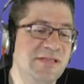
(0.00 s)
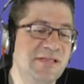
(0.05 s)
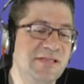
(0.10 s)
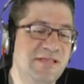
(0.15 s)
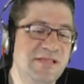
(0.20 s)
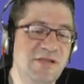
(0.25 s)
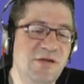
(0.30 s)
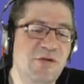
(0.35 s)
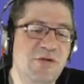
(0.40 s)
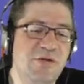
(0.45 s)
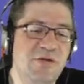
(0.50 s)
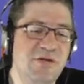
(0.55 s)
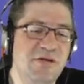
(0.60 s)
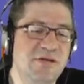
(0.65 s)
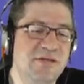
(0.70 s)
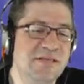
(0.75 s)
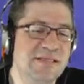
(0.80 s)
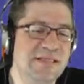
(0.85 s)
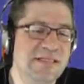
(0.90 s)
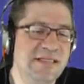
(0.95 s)
he's the owner,
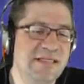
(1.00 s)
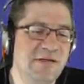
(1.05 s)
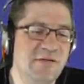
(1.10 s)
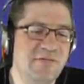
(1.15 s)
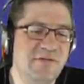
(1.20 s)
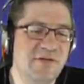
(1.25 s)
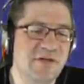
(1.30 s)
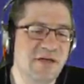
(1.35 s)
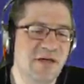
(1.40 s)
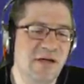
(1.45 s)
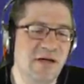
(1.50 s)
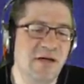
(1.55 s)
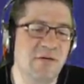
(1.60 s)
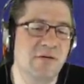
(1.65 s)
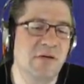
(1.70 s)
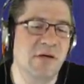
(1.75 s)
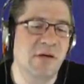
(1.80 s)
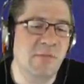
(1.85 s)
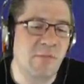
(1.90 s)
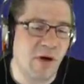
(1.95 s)
the CEO of the... Oh,
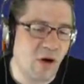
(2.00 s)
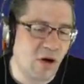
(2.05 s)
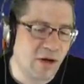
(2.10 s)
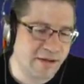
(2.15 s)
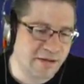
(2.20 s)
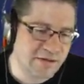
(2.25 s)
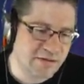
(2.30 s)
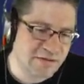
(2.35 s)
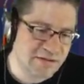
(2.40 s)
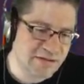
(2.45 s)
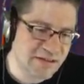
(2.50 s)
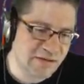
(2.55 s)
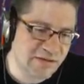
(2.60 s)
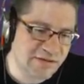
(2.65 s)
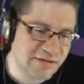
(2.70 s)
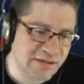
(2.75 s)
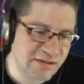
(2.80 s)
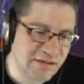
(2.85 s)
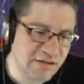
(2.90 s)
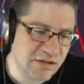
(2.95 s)
come on.
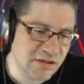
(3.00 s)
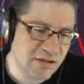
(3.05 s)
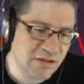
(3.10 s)
Seriously.